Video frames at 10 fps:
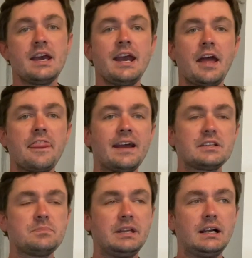And that's
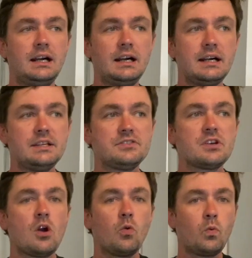because
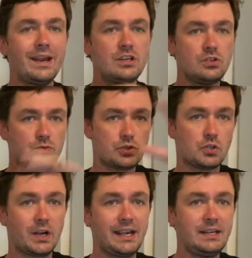when you
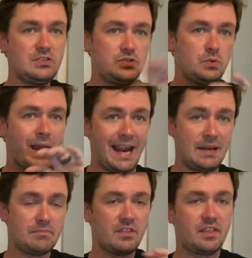train to
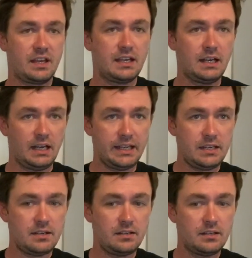aim the gun,